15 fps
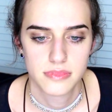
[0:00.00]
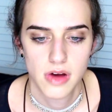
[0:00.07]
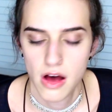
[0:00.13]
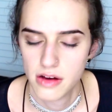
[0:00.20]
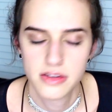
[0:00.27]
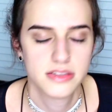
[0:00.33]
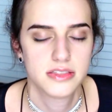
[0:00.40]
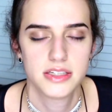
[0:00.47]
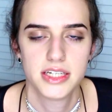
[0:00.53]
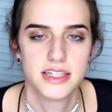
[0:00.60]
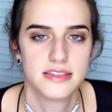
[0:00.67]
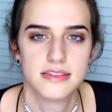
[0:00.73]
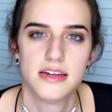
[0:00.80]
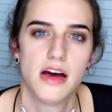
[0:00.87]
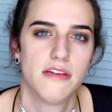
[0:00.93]
honestly
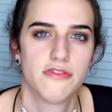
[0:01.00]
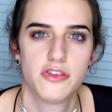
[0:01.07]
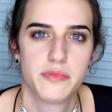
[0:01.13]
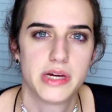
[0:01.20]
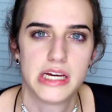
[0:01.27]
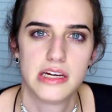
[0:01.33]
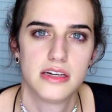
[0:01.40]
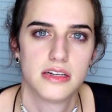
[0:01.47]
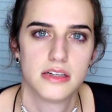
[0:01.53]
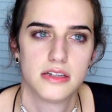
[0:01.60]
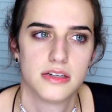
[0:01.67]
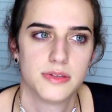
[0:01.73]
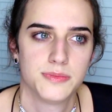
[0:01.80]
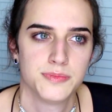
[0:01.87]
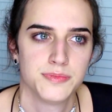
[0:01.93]
is enough for me.
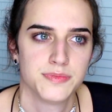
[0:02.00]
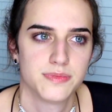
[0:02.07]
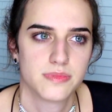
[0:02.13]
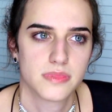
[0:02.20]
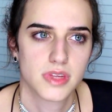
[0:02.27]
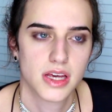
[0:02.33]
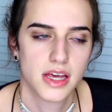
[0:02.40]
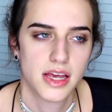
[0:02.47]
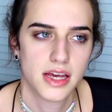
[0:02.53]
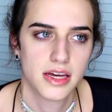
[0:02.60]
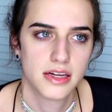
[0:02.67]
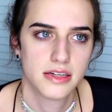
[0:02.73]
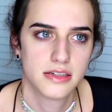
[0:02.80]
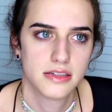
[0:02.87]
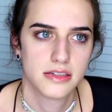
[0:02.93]

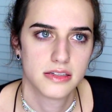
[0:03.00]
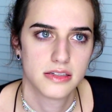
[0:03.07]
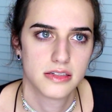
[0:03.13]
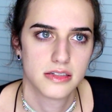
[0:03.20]
And